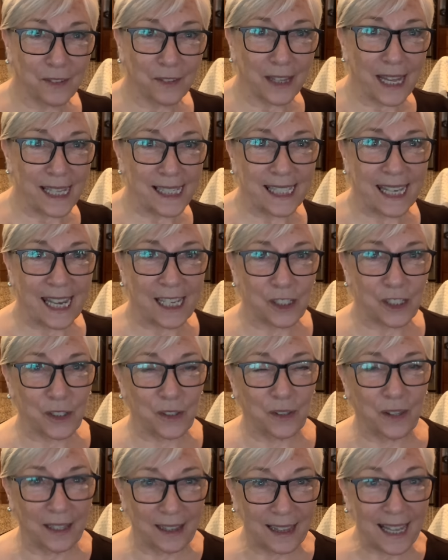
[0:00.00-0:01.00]
Let's get
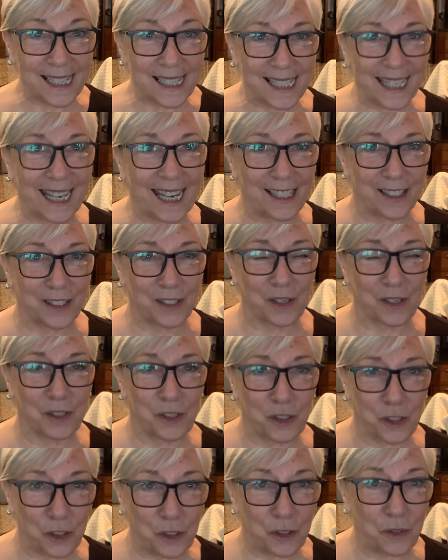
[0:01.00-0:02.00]
to let's get
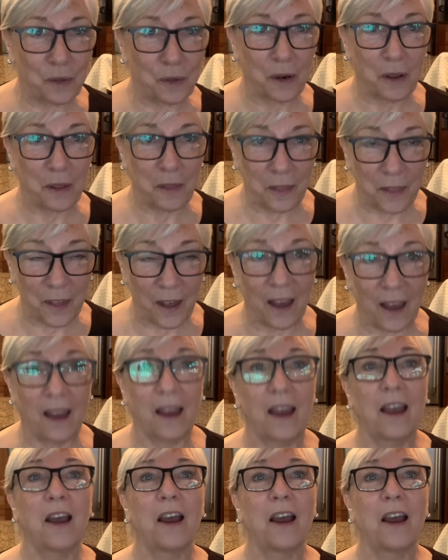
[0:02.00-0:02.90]
to the